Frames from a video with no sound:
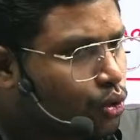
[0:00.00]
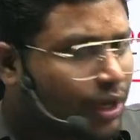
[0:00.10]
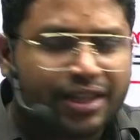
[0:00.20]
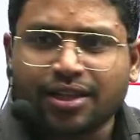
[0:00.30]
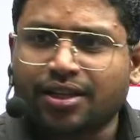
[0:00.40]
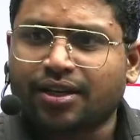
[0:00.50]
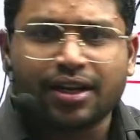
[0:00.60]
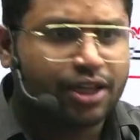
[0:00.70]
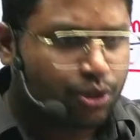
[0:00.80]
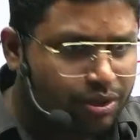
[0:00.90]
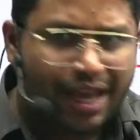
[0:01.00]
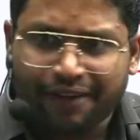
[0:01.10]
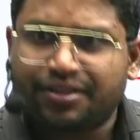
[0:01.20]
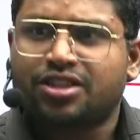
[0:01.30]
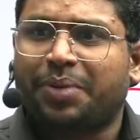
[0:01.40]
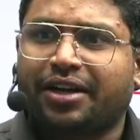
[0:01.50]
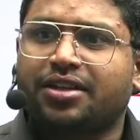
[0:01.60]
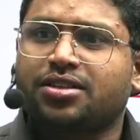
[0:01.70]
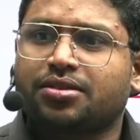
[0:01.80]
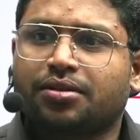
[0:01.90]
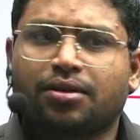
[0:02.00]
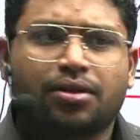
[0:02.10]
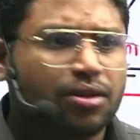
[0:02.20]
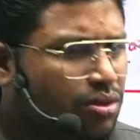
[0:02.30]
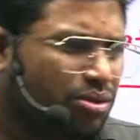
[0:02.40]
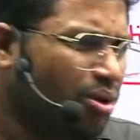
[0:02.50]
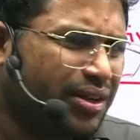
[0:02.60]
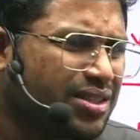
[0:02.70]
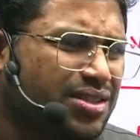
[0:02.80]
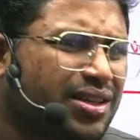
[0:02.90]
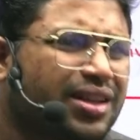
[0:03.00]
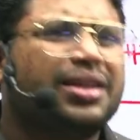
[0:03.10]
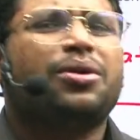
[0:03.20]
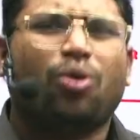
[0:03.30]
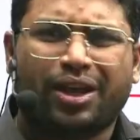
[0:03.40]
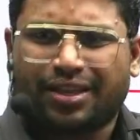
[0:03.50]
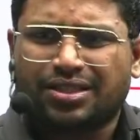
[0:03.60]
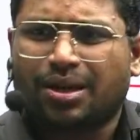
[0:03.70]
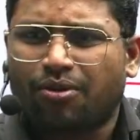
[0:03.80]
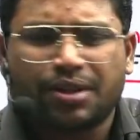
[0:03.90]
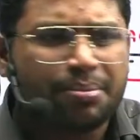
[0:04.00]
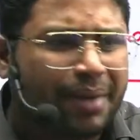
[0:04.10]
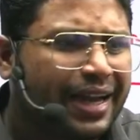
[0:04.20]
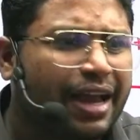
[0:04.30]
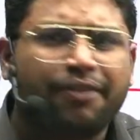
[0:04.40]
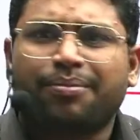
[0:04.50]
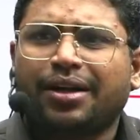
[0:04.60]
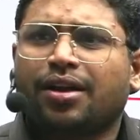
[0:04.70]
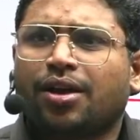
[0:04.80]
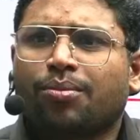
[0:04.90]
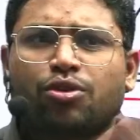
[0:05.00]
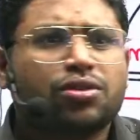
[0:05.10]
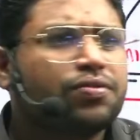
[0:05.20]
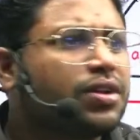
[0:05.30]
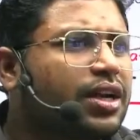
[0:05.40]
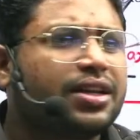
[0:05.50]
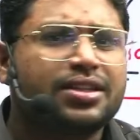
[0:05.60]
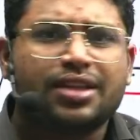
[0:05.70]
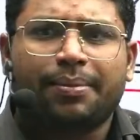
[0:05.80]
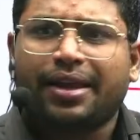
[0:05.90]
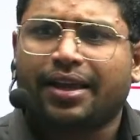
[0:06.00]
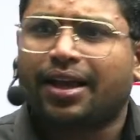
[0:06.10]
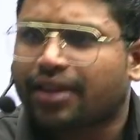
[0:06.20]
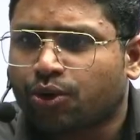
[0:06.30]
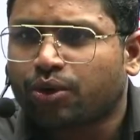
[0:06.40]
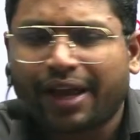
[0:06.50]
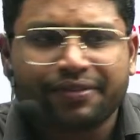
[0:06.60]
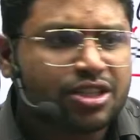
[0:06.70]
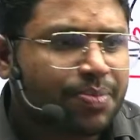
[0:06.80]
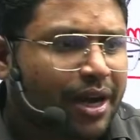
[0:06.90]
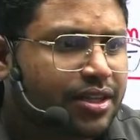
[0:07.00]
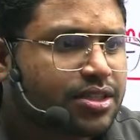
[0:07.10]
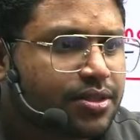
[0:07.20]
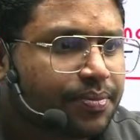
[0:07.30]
any other country, do they have this practice? Not necessarily. Okay, some of them might have, but most of the countries, America, they don't have this practice.